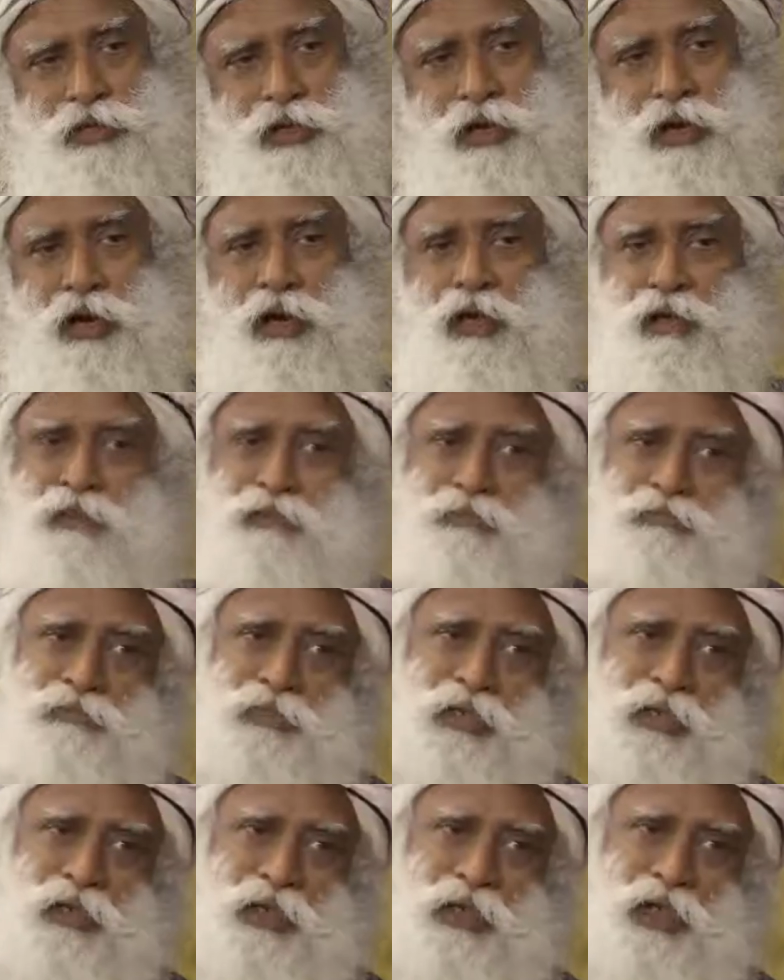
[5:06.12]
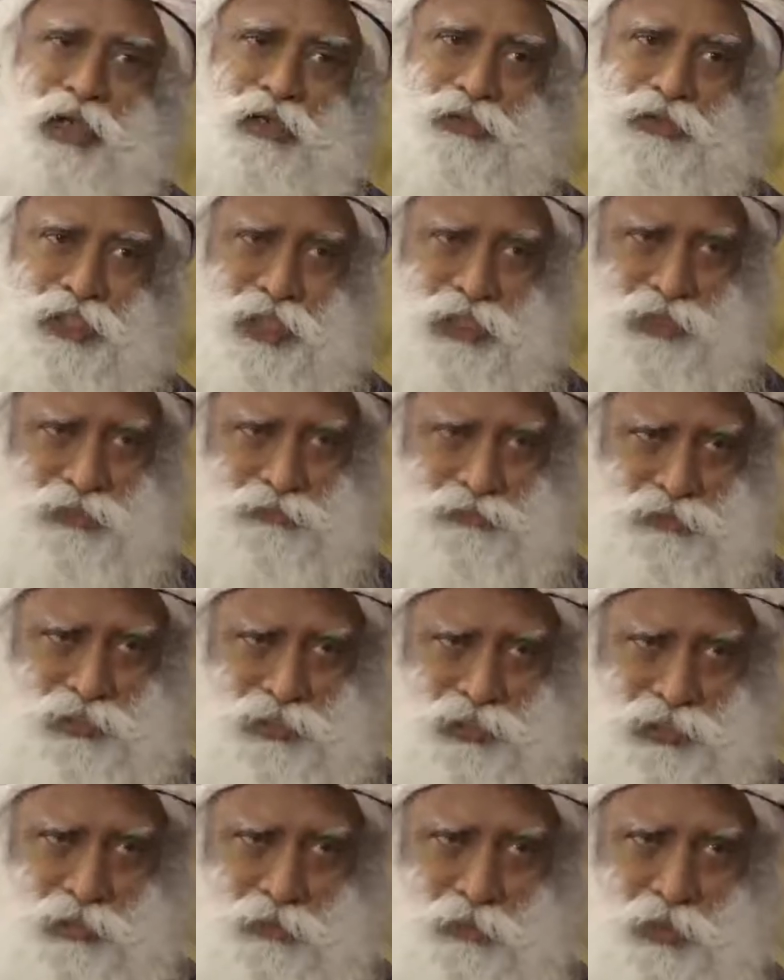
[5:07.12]
are outside the
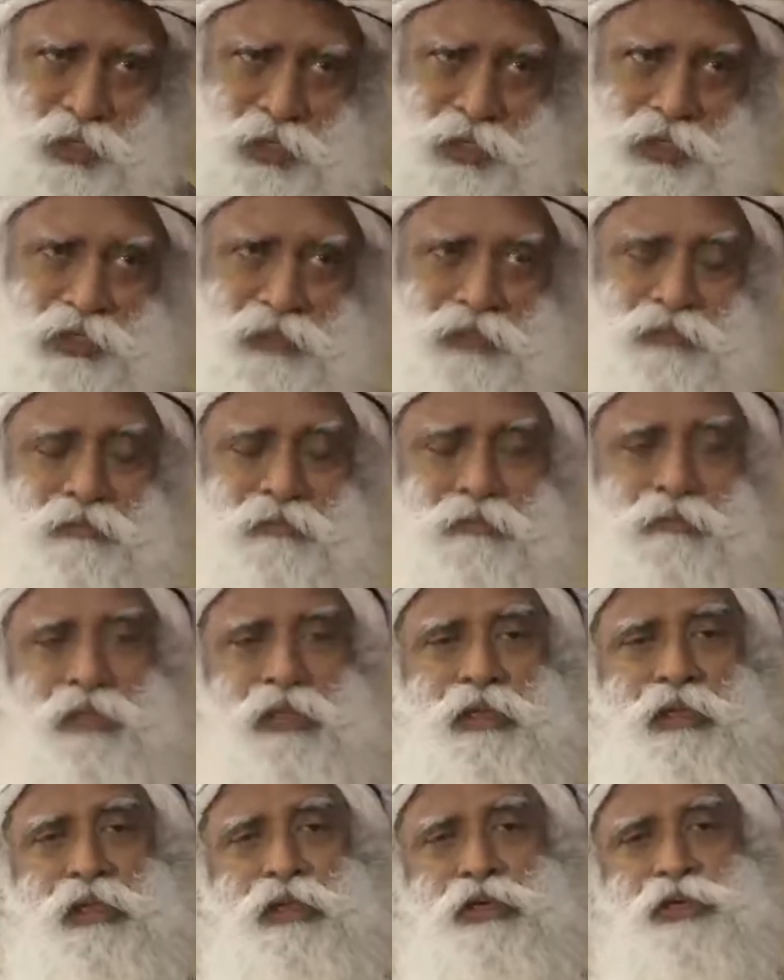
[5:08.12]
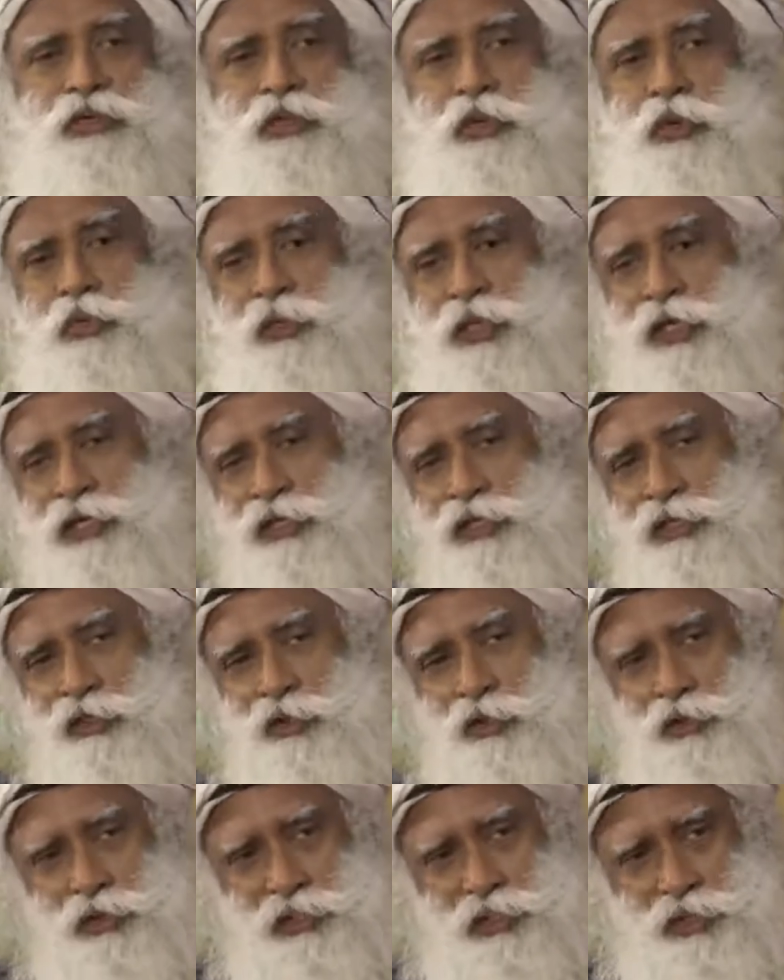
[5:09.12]
physical body, so we
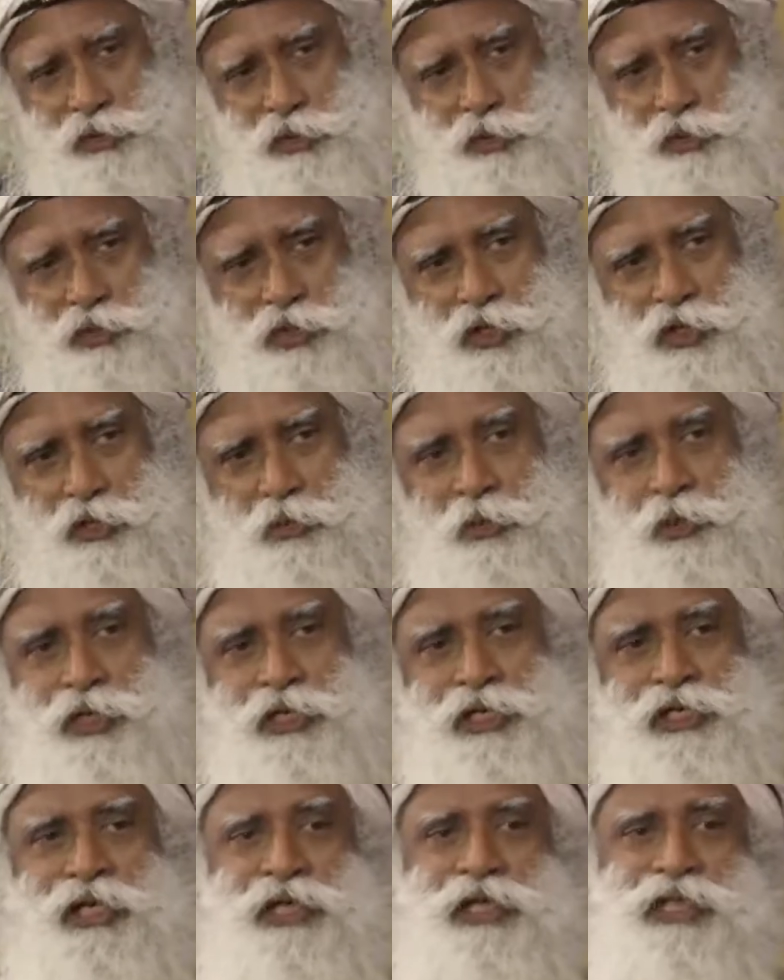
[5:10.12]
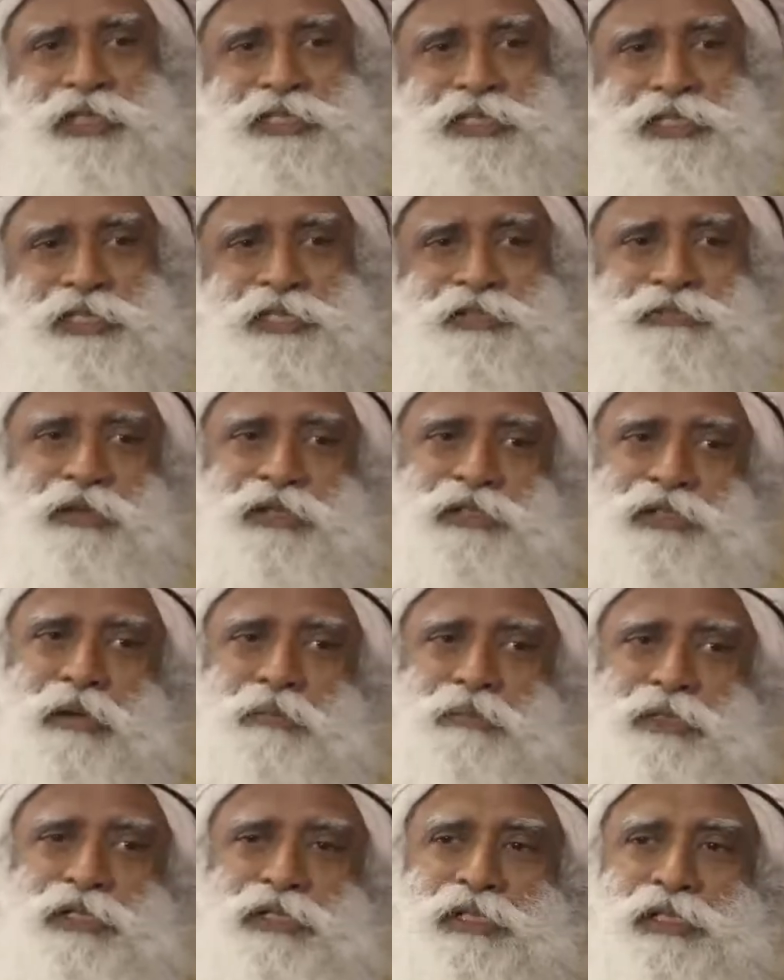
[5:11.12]
usually don't talk about it unless it's for
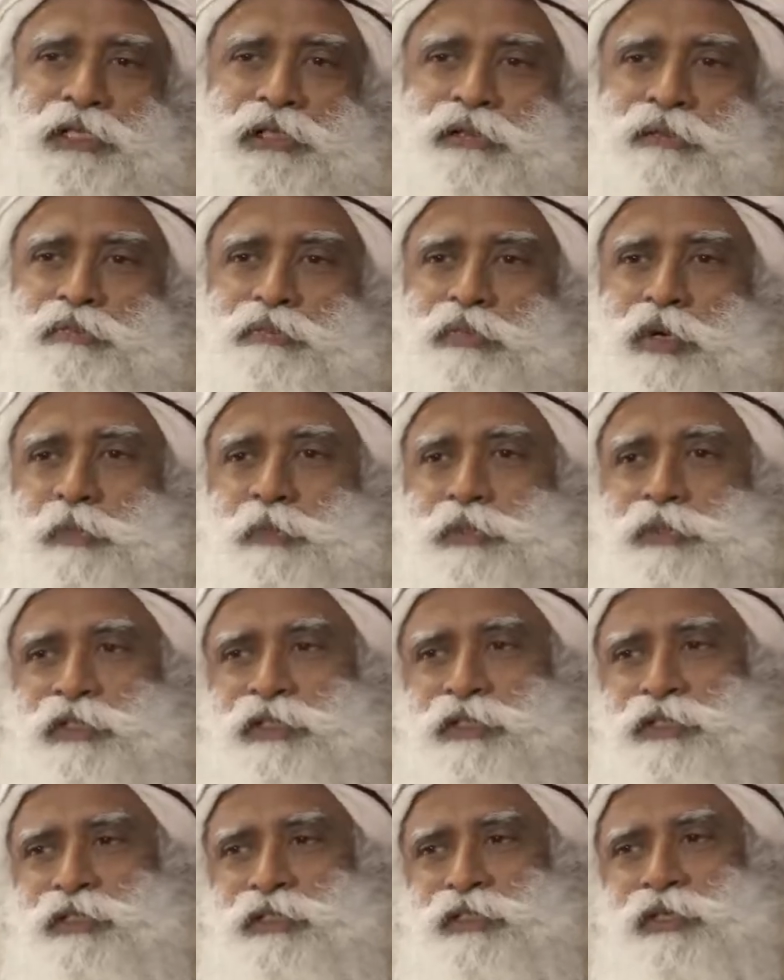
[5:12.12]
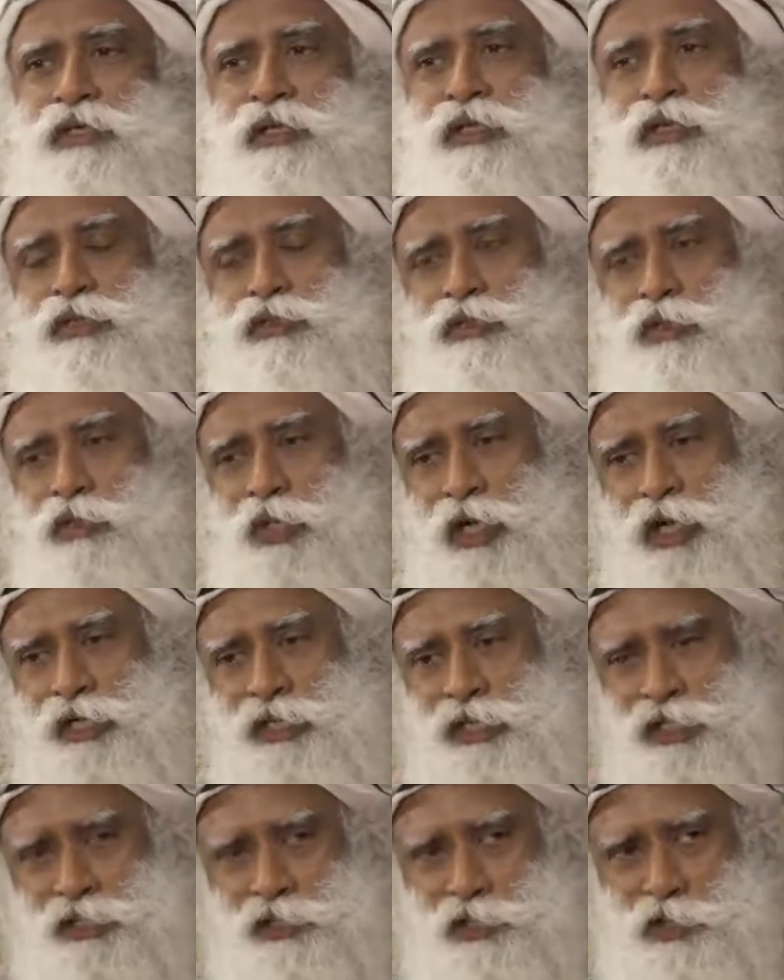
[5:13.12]
some mystical purposes. So
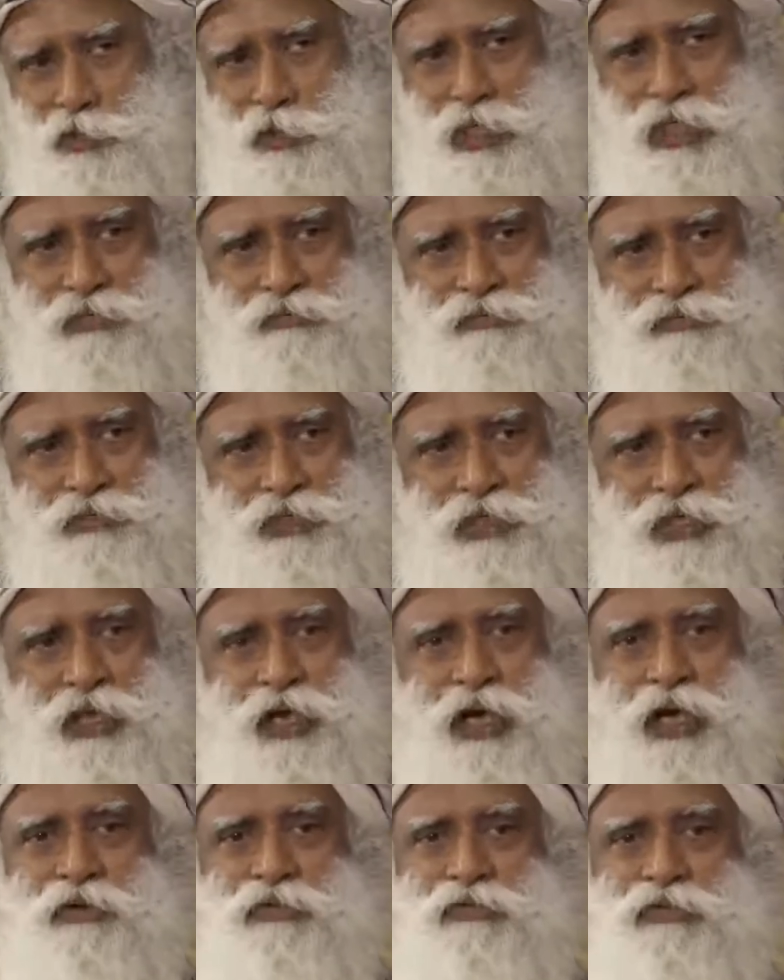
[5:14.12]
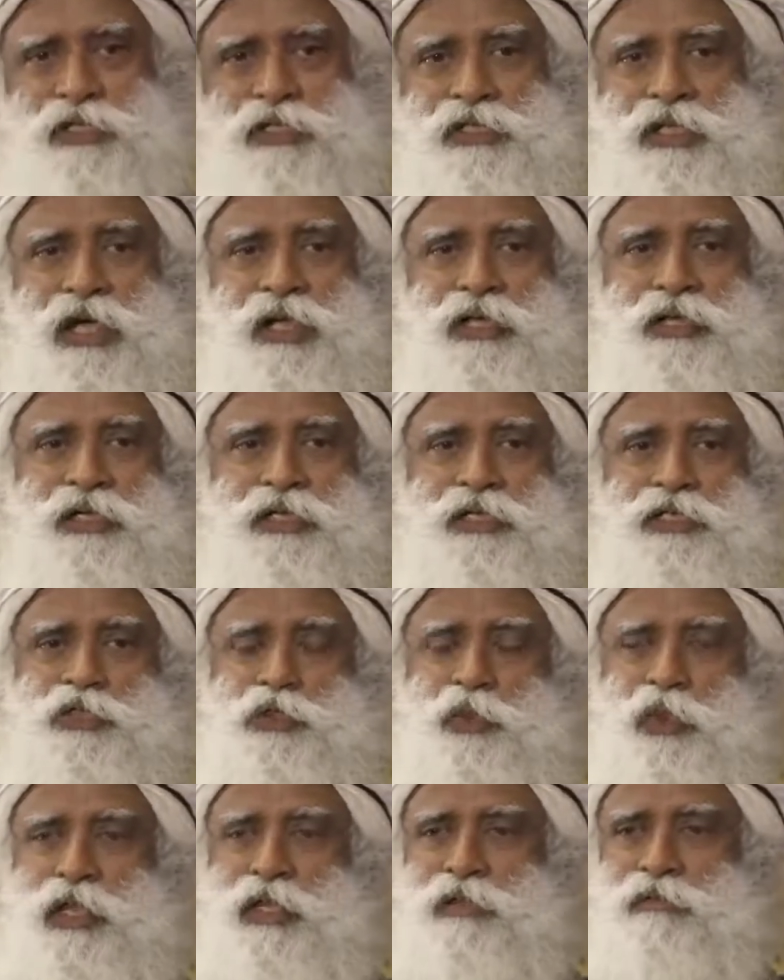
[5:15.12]
112, out of that
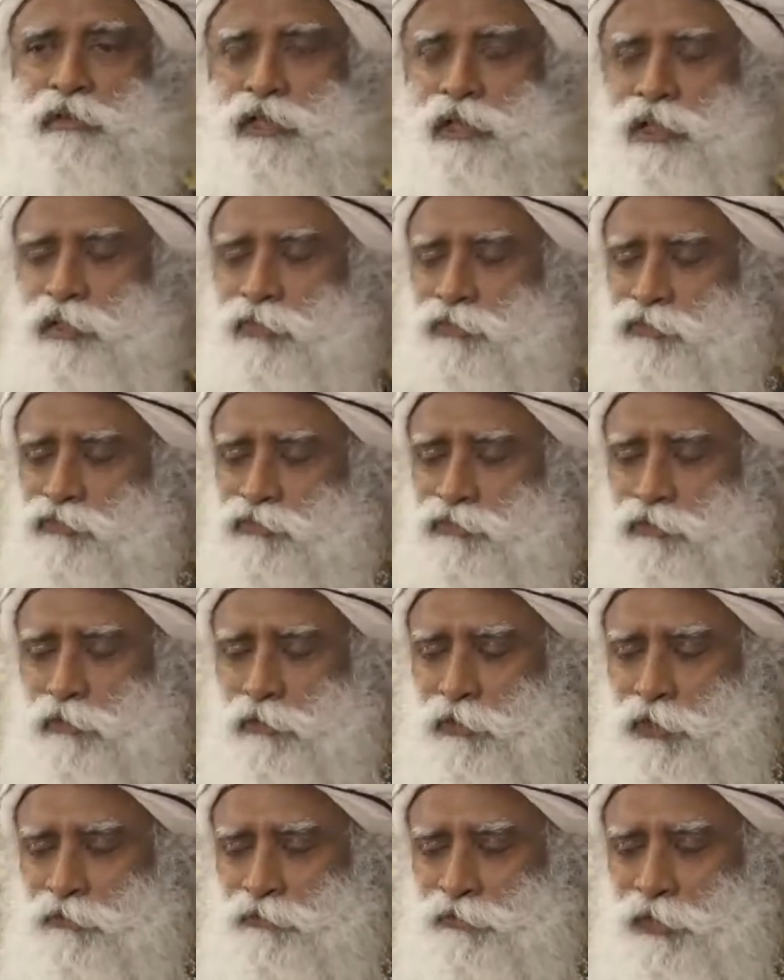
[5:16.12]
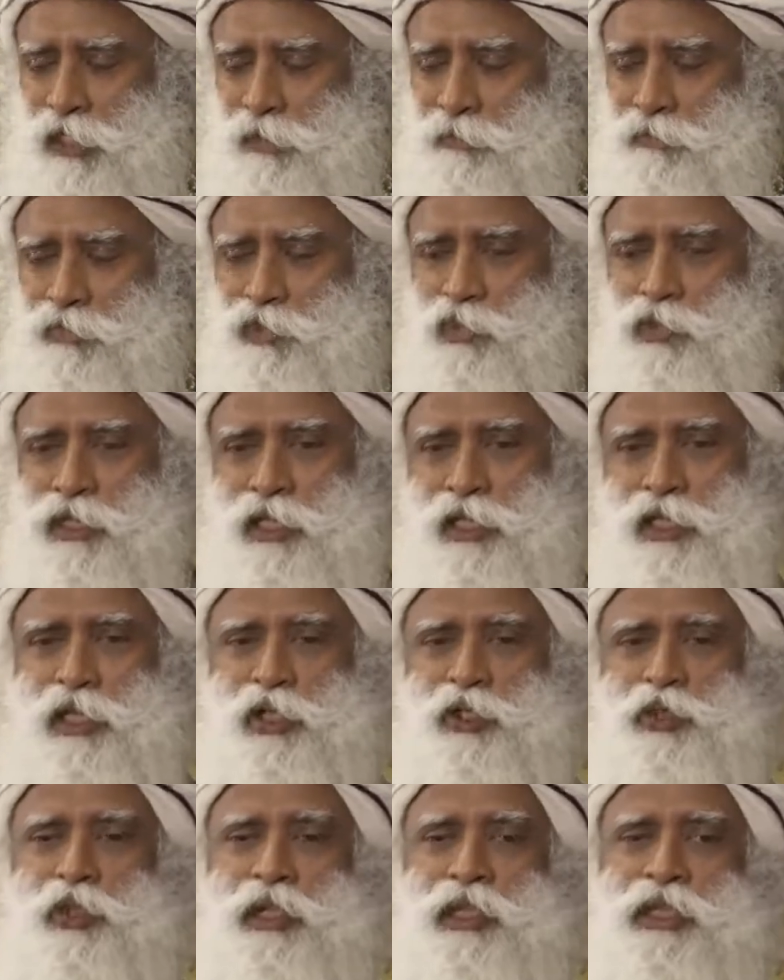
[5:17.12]
112, four of them, you
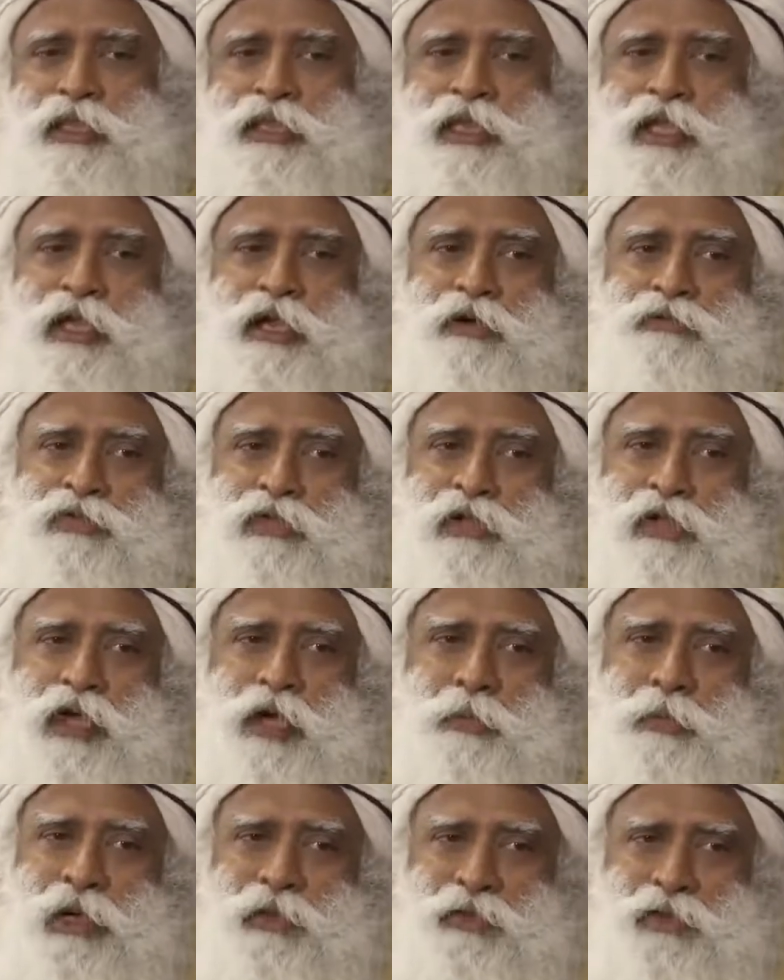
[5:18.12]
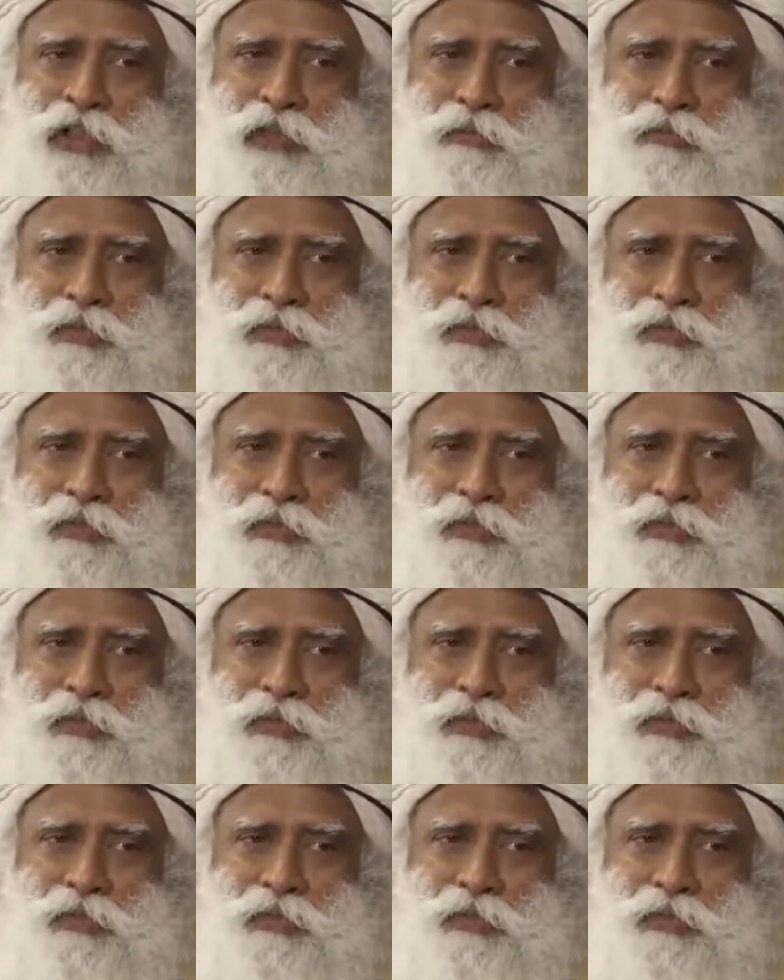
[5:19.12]
cannot do anything about them.